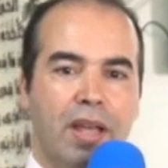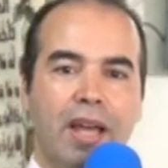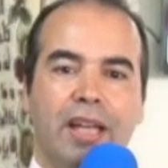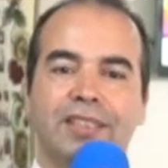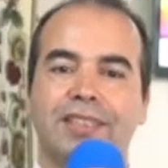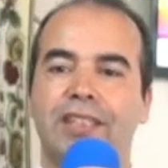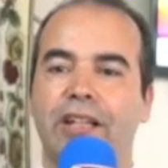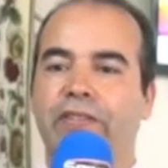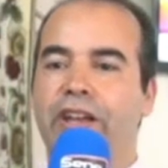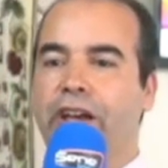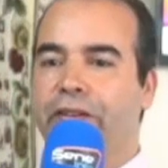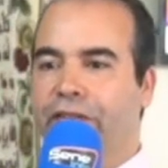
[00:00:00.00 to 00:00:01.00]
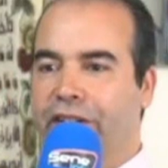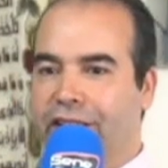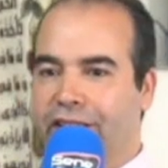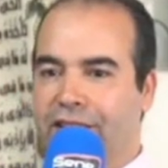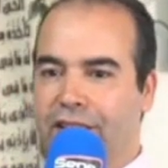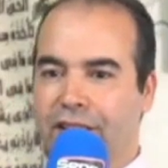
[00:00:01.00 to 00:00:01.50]
and
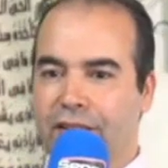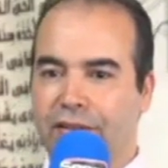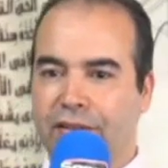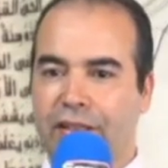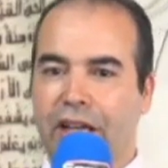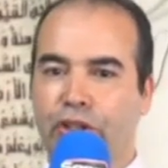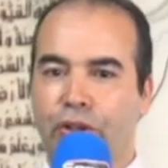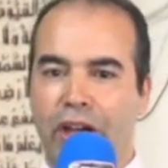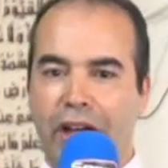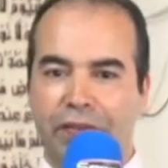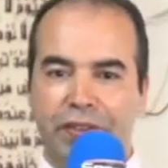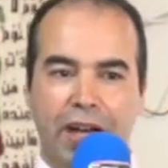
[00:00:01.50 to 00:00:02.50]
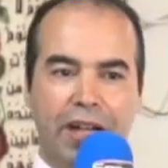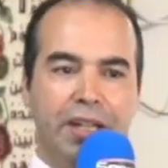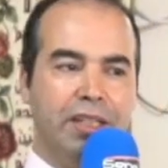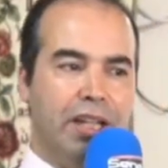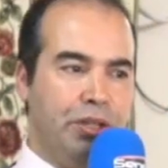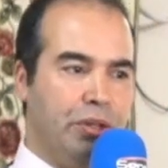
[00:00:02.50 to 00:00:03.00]
self-efficacy that you have done
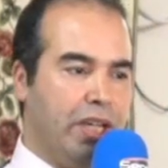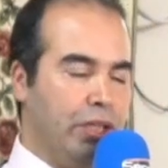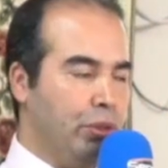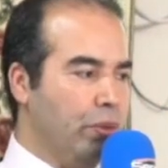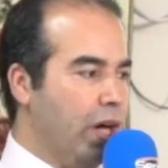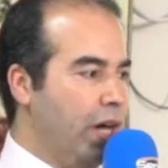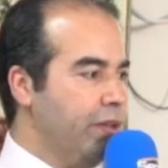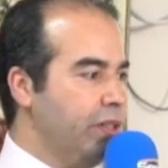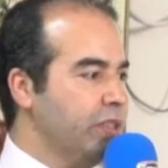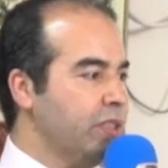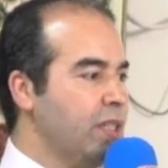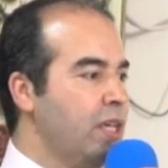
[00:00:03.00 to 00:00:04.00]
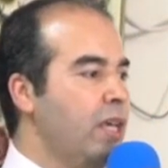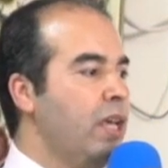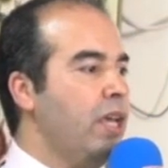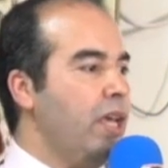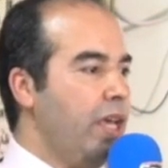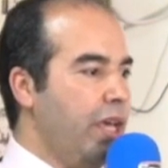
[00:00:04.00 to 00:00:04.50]
it and you can do others,
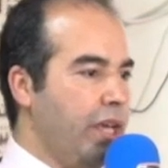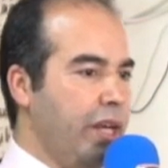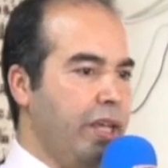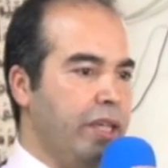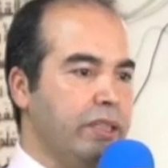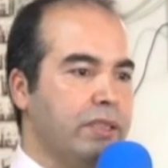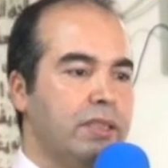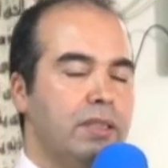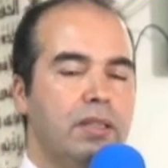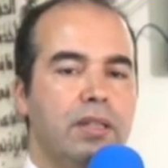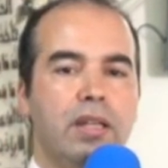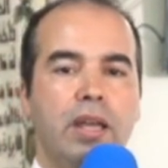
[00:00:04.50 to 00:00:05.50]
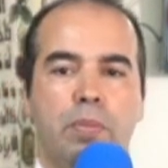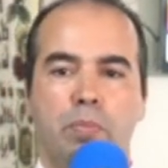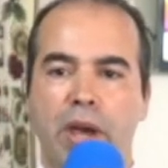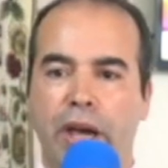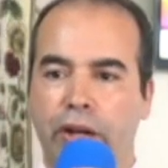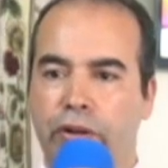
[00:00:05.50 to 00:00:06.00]
it is a
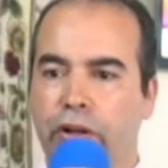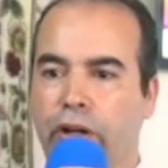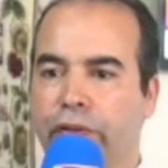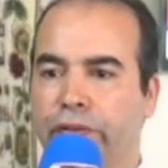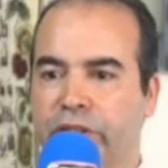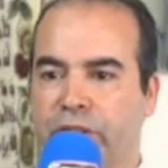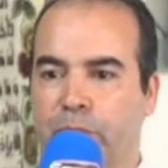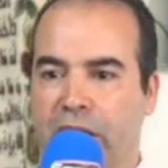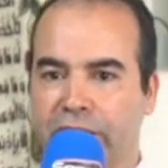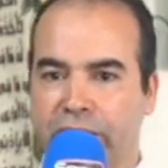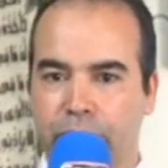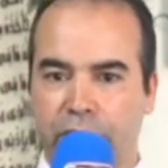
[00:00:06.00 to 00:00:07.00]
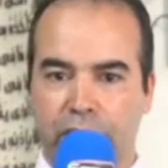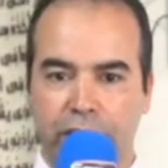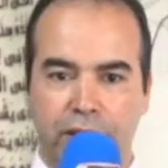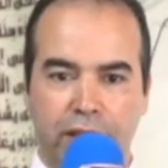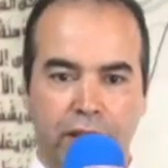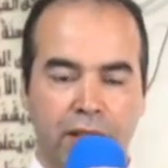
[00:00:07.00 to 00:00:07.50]
matter of
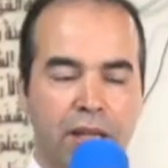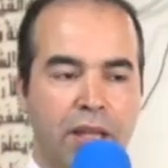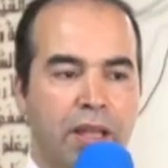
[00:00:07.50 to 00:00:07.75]
responsibility